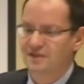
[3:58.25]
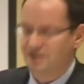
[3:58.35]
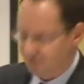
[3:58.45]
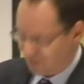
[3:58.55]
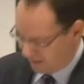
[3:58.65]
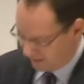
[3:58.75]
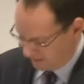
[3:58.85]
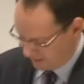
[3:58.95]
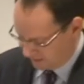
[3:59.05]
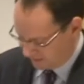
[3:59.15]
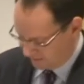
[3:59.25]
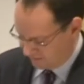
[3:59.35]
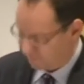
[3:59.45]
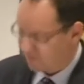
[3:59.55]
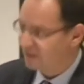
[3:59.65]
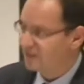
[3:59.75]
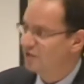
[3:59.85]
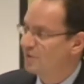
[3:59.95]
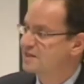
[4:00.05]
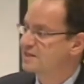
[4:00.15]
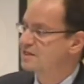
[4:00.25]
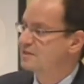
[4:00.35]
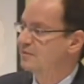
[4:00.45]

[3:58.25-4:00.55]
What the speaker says: new techniques. And in the US system